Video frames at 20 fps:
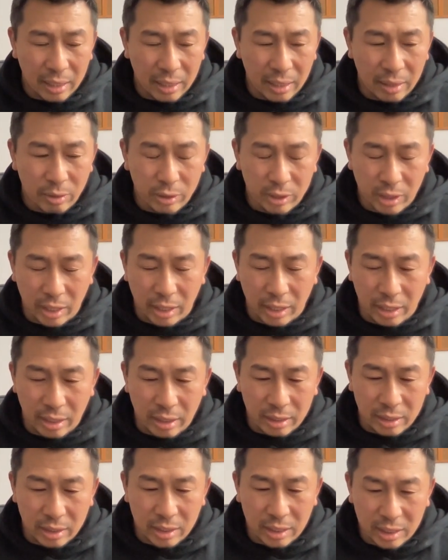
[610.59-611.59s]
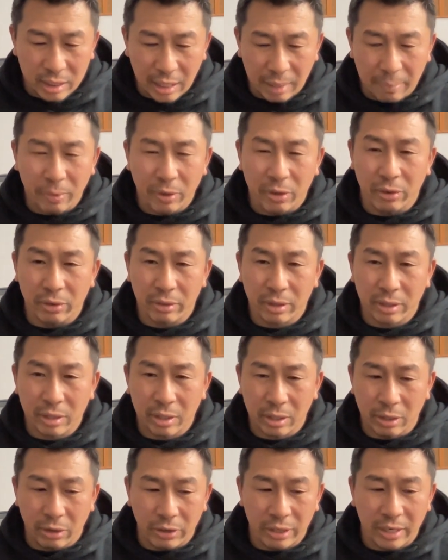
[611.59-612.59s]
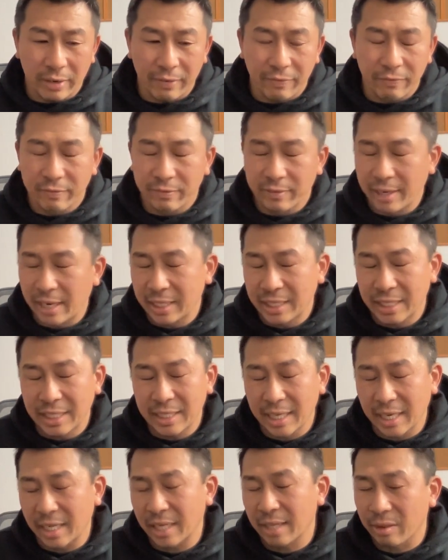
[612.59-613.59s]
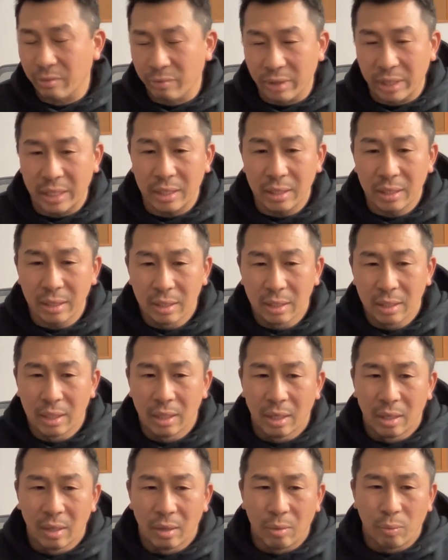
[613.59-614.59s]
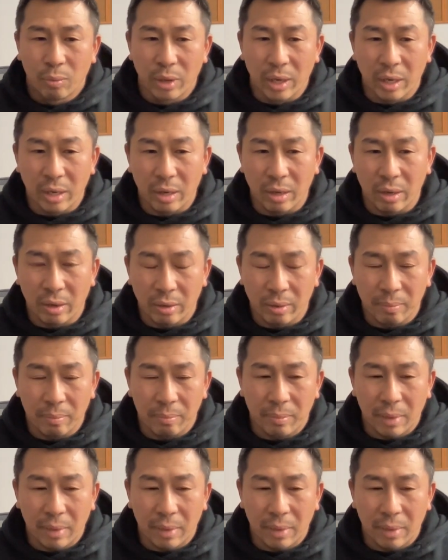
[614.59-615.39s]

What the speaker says: It was on September 30th, 1993, where